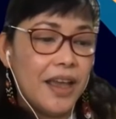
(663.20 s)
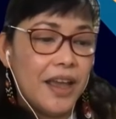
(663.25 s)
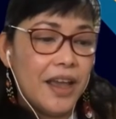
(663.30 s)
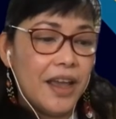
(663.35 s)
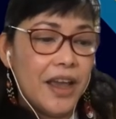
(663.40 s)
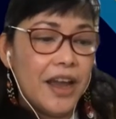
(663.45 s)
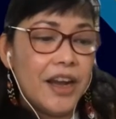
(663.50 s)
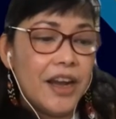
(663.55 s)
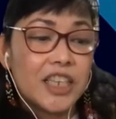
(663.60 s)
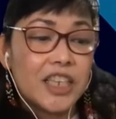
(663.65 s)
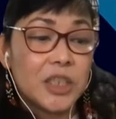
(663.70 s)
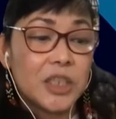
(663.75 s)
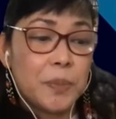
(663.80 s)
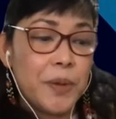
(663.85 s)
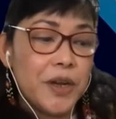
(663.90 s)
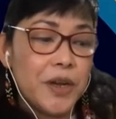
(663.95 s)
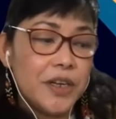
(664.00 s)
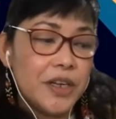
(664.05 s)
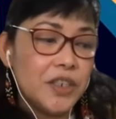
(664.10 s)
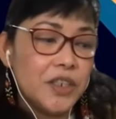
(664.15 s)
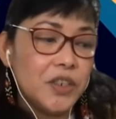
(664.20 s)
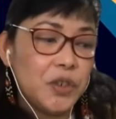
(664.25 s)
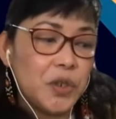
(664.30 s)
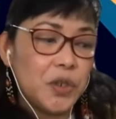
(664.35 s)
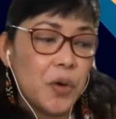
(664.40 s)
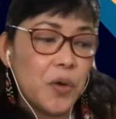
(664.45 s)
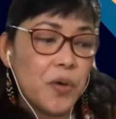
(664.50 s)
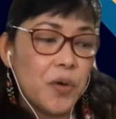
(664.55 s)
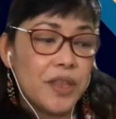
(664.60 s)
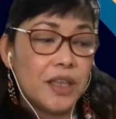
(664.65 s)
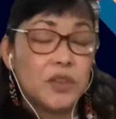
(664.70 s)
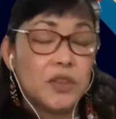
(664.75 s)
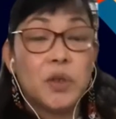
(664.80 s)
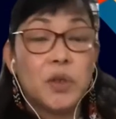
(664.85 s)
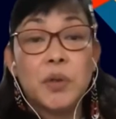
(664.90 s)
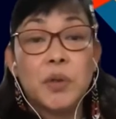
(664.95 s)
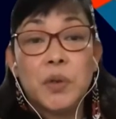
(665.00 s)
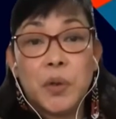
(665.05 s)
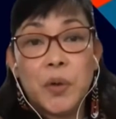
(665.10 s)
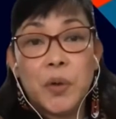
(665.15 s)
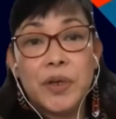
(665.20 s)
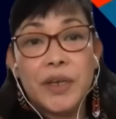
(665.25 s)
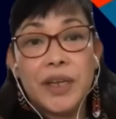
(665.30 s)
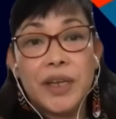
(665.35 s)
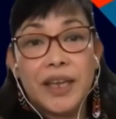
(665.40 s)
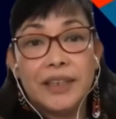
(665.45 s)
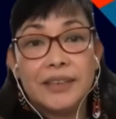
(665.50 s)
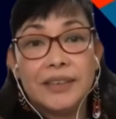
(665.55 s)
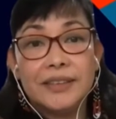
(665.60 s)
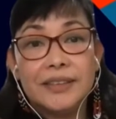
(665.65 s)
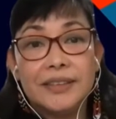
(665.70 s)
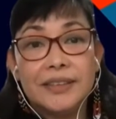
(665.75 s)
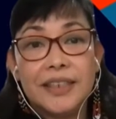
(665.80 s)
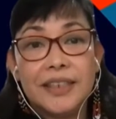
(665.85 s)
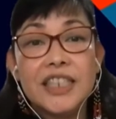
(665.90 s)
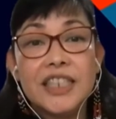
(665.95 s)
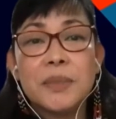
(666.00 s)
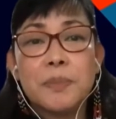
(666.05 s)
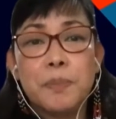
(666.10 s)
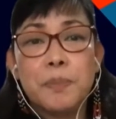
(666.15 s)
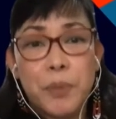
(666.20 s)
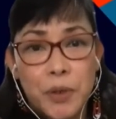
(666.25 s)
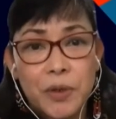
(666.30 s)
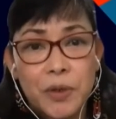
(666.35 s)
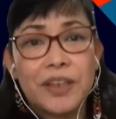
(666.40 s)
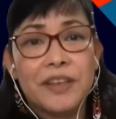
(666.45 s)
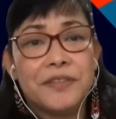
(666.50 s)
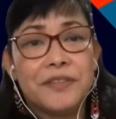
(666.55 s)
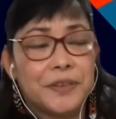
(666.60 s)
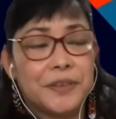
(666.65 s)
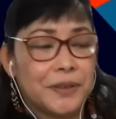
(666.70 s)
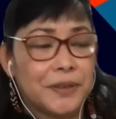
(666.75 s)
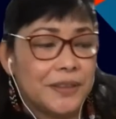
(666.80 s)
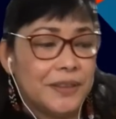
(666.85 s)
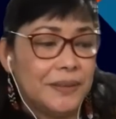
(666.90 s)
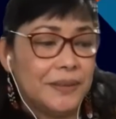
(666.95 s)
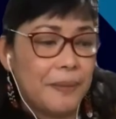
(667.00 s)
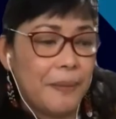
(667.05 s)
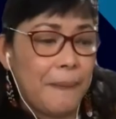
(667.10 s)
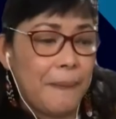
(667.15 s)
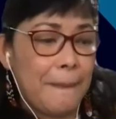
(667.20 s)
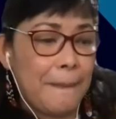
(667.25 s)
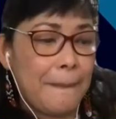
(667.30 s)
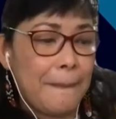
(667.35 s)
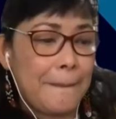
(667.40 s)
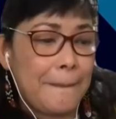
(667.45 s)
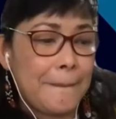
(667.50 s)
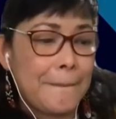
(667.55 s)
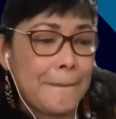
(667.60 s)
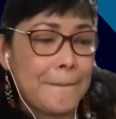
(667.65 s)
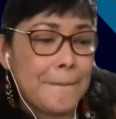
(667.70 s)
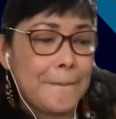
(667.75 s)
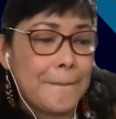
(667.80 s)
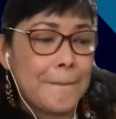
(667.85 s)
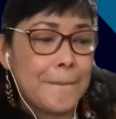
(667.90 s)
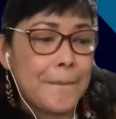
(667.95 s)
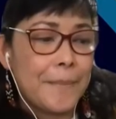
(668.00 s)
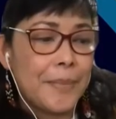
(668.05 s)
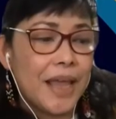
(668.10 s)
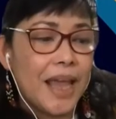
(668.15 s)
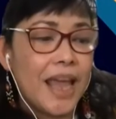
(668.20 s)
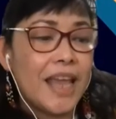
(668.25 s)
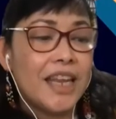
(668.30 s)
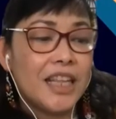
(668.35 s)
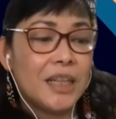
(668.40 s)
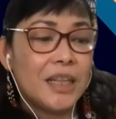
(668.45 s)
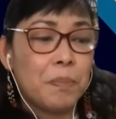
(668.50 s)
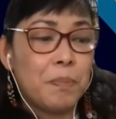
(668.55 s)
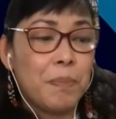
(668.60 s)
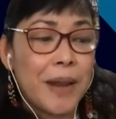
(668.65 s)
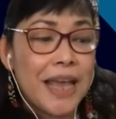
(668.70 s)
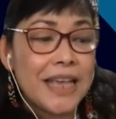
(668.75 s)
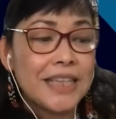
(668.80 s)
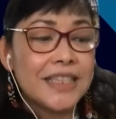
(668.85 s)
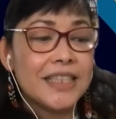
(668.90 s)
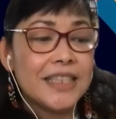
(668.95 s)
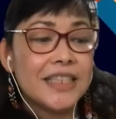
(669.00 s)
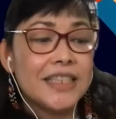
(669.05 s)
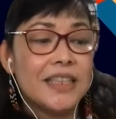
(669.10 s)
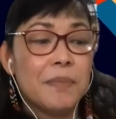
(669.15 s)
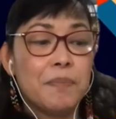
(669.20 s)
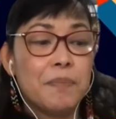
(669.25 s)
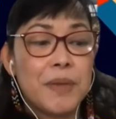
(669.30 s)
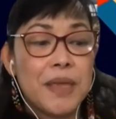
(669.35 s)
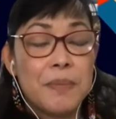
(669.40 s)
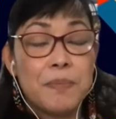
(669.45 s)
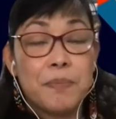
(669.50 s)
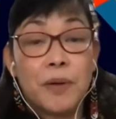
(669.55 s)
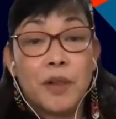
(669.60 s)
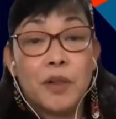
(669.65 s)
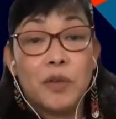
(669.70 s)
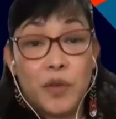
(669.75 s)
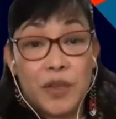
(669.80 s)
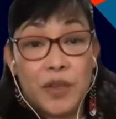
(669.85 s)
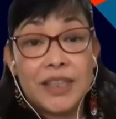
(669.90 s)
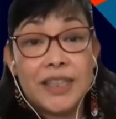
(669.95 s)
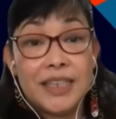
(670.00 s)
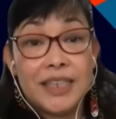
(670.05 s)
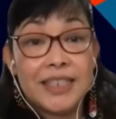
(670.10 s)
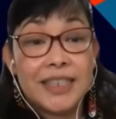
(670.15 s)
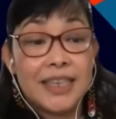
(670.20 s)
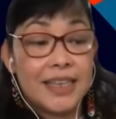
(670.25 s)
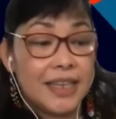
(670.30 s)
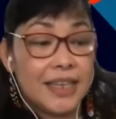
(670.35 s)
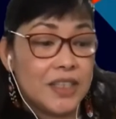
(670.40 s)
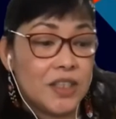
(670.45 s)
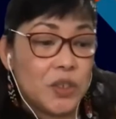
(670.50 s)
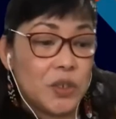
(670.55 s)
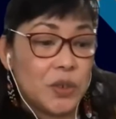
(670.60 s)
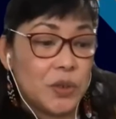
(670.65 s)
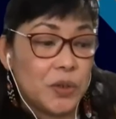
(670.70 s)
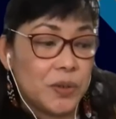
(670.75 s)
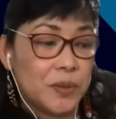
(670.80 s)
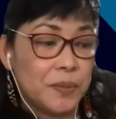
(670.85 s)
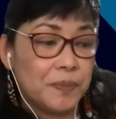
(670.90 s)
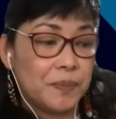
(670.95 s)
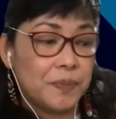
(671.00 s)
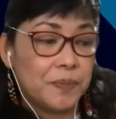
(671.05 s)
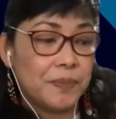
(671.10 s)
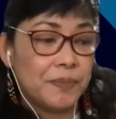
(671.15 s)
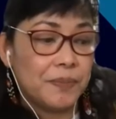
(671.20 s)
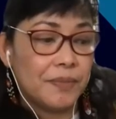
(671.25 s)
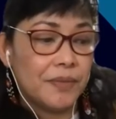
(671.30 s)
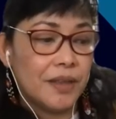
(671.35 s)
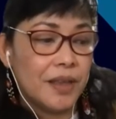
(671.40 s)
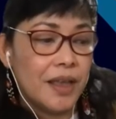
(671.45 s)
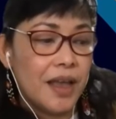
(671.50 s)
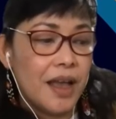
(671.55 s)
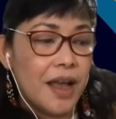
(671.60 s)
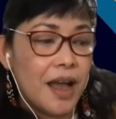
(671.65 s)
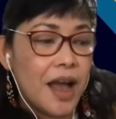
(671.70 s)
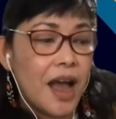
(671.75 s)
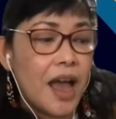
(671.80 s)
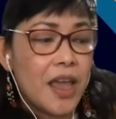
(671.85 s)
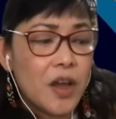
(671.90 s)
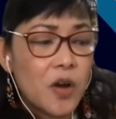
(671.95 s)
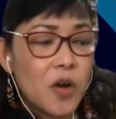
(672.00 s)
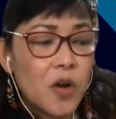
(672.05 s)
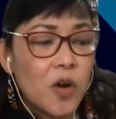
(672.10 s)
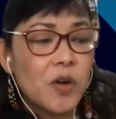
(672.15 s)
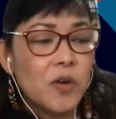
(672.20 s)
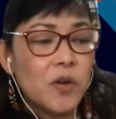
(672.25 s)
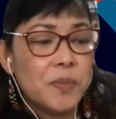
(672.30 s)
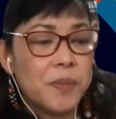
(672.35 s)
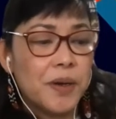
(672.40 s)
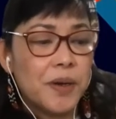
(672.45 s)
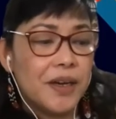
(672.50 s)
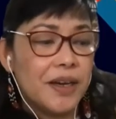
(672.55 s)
Her experience showed that cocooning is beautiful and it blesses the people witnessing it too. I hope